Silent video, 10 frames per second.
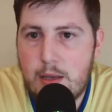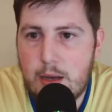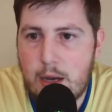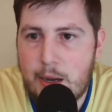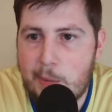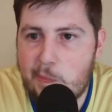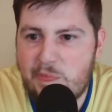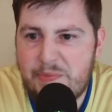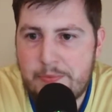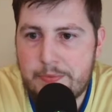
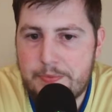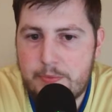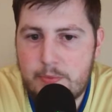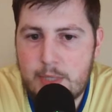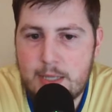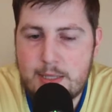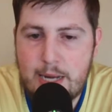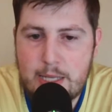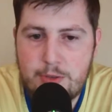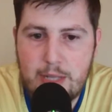because the
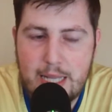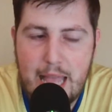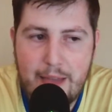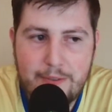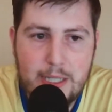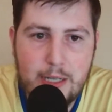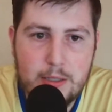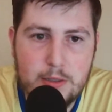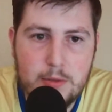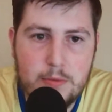Nets rely heavily
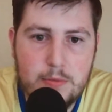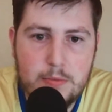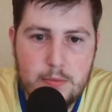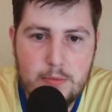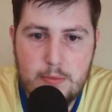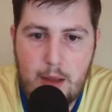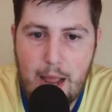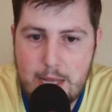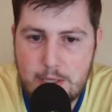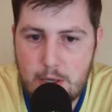on
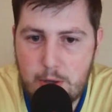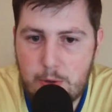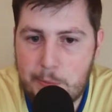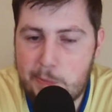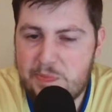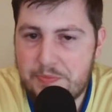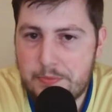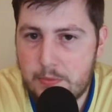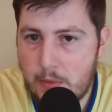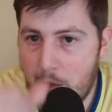ISO.
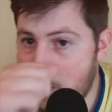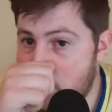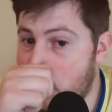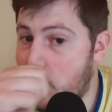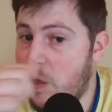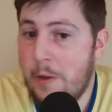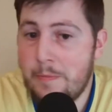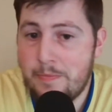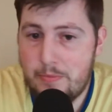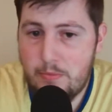Actually,
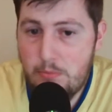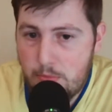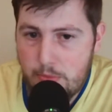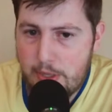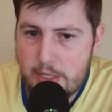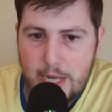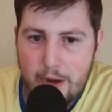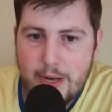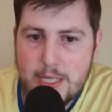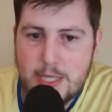the
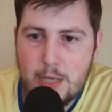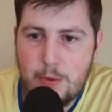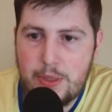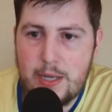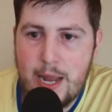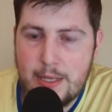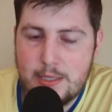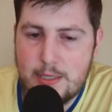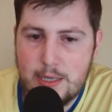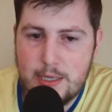scariest thing with the
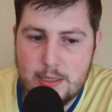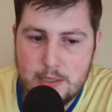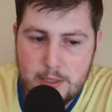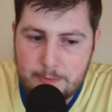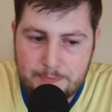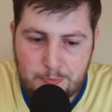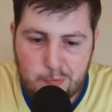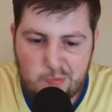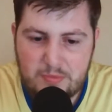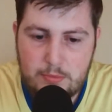Nets is
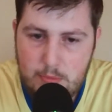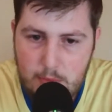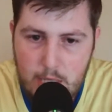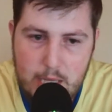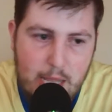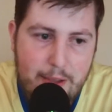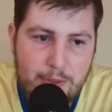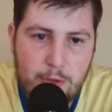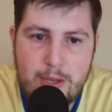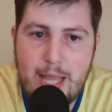they
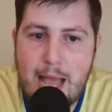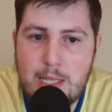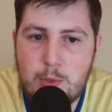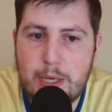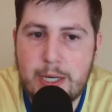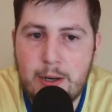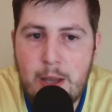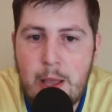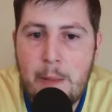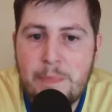have 3 guys where
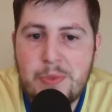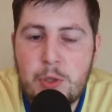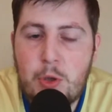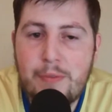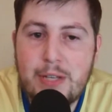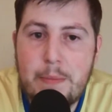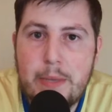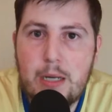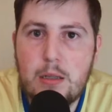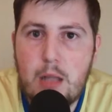you have to
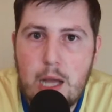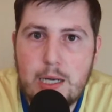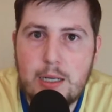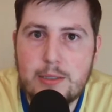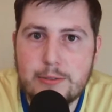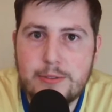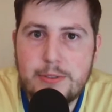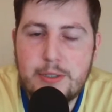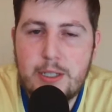commit a lot of